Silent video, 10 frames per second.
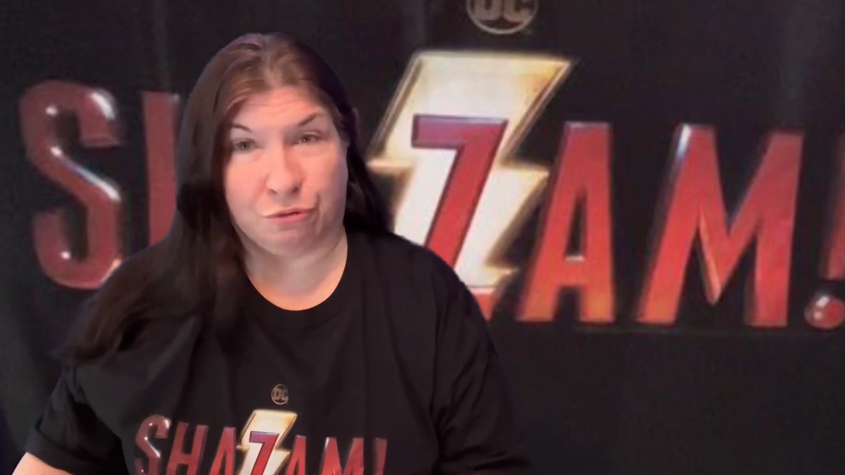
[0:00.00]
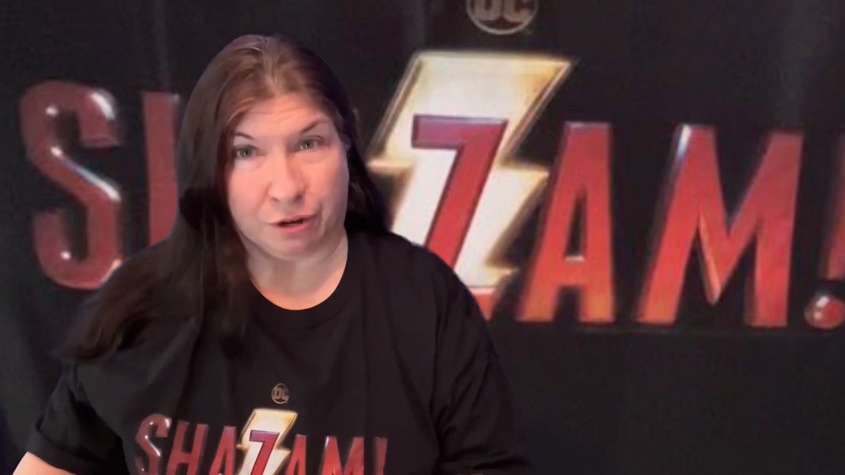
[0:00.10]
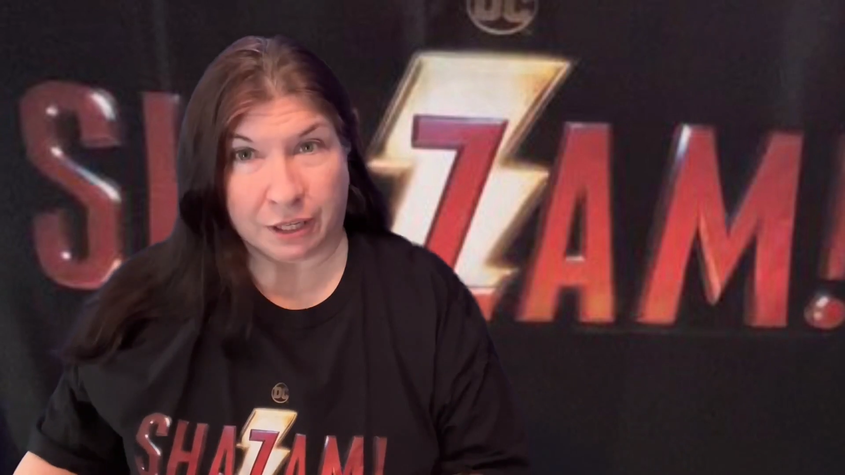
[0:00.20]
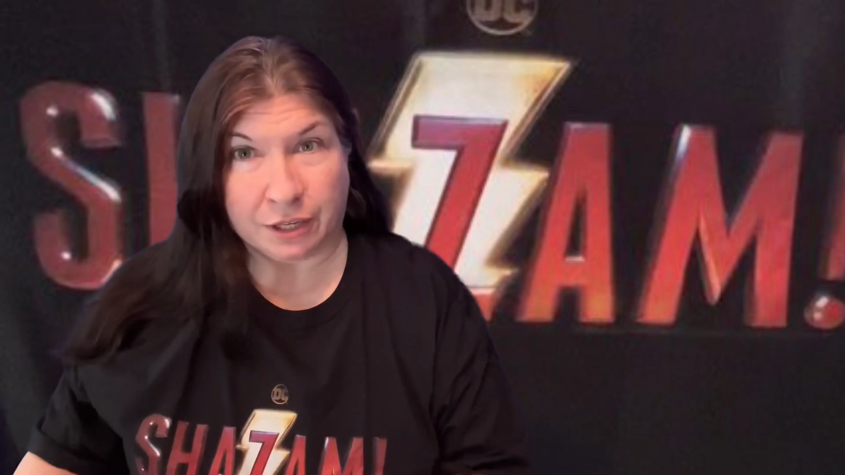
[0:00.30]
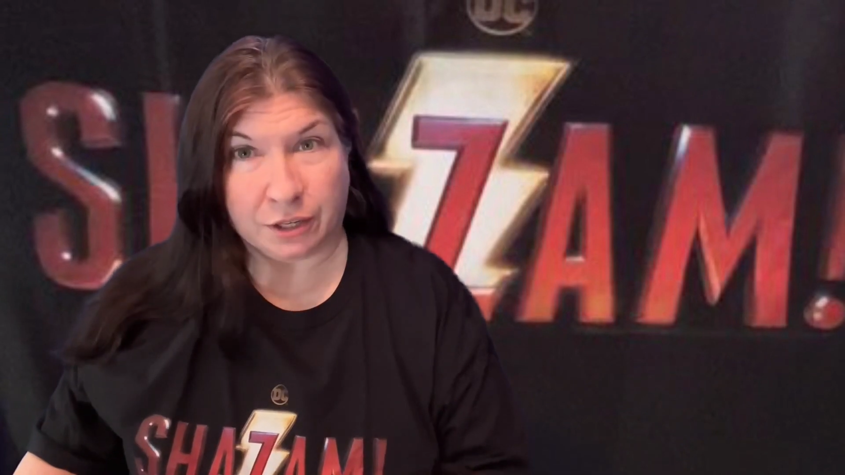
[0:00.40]

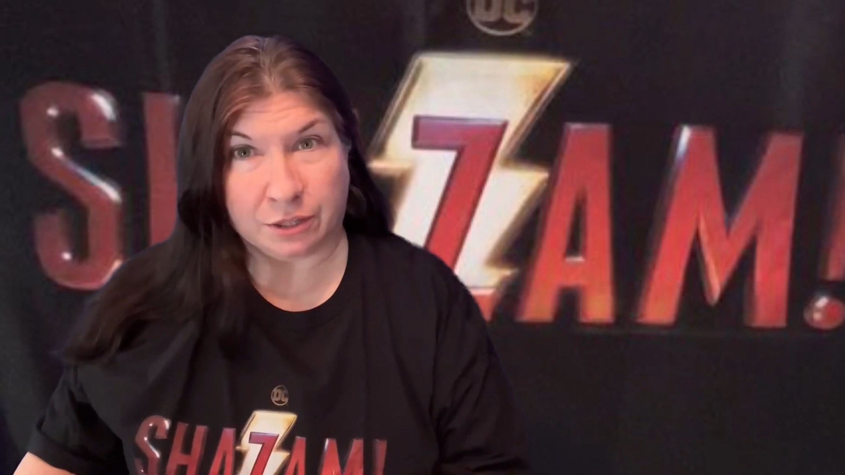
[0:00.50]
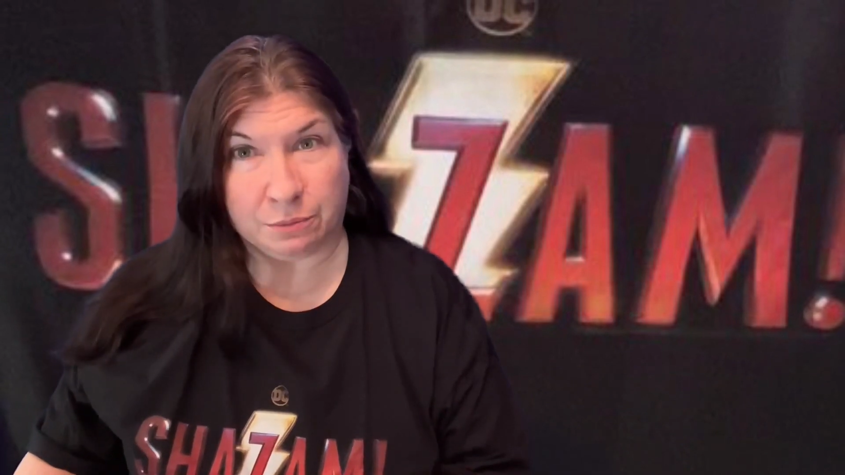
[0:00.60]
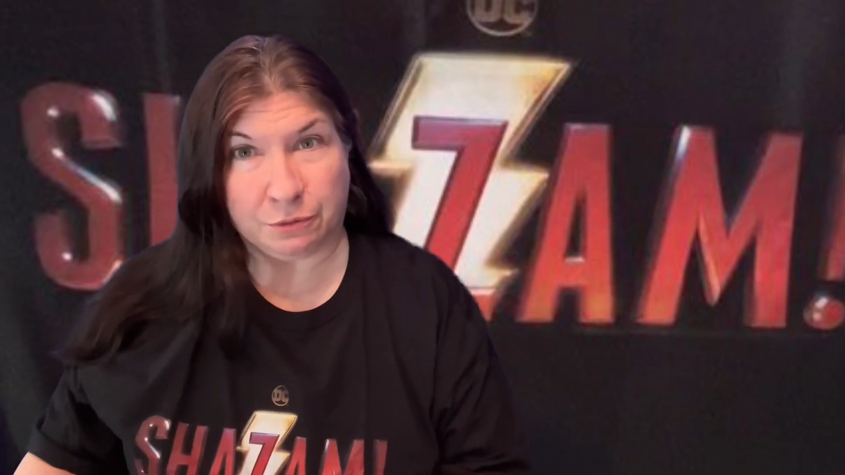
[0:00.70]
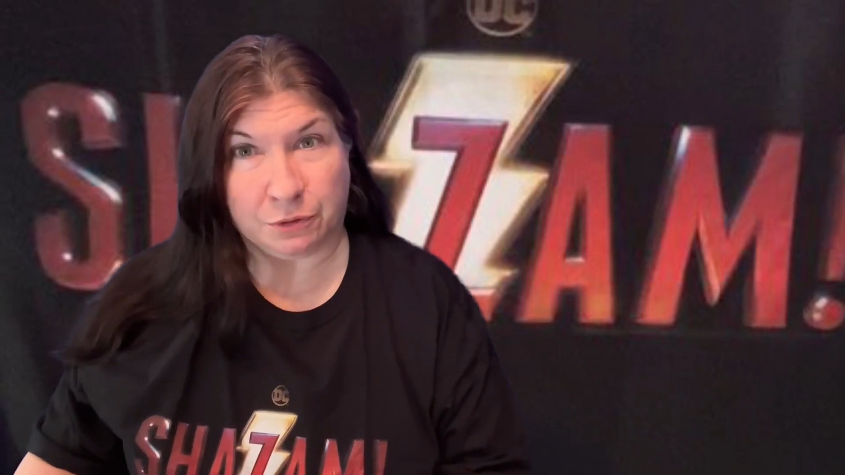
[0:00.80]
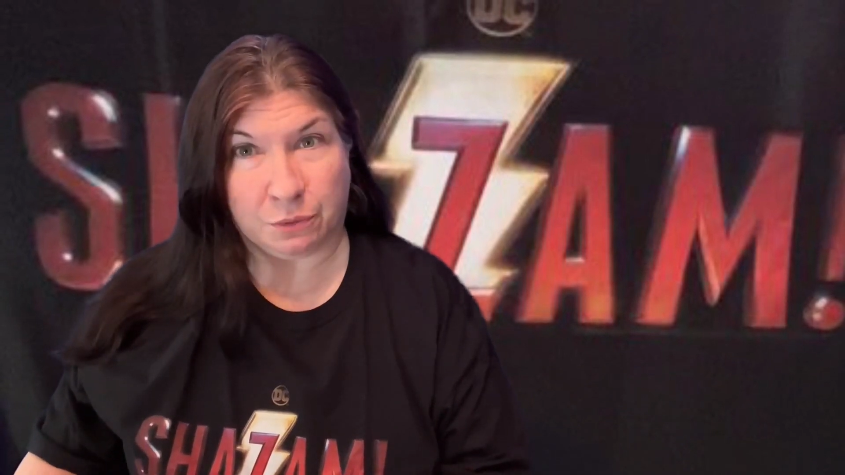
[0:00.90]
really good the
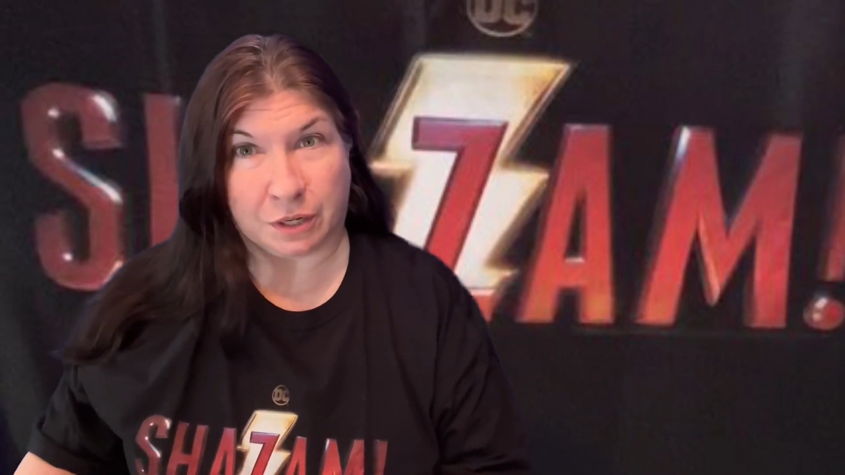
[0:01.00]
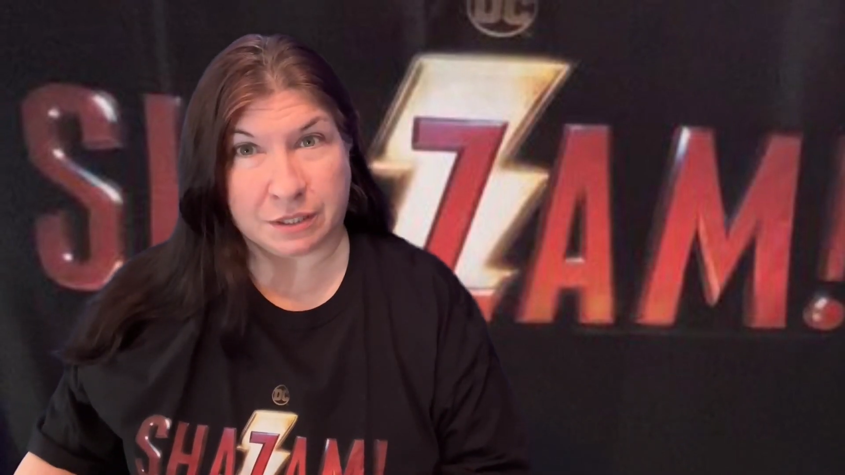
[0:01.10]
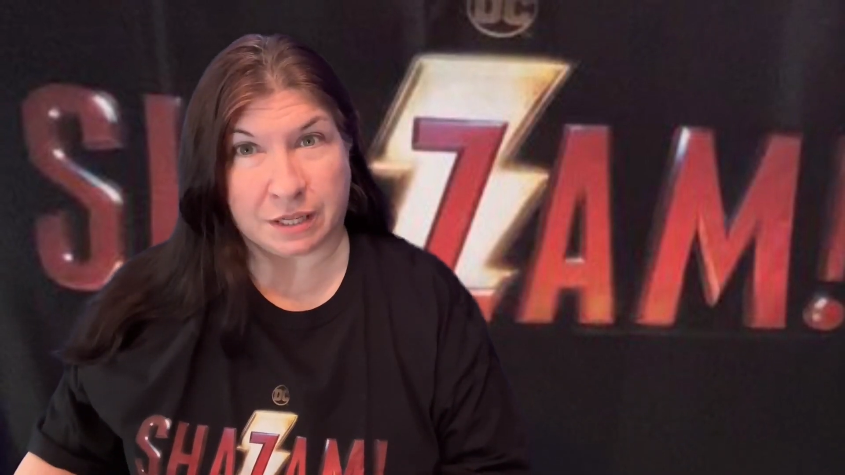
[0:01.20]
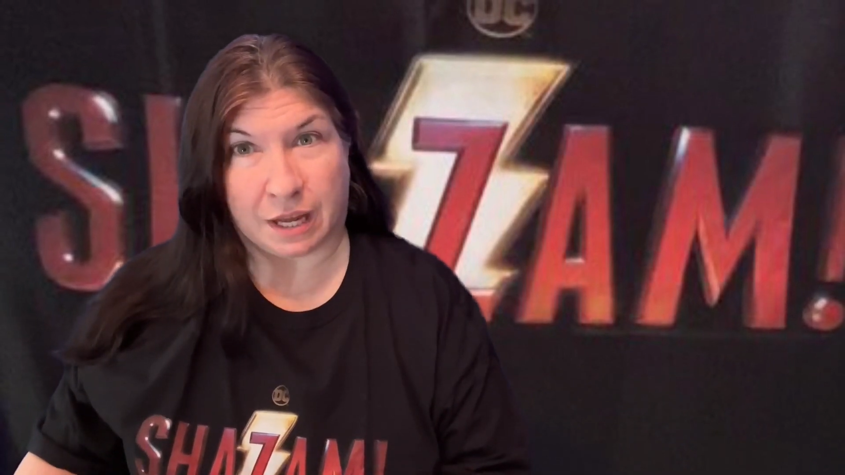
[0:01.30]
movie was.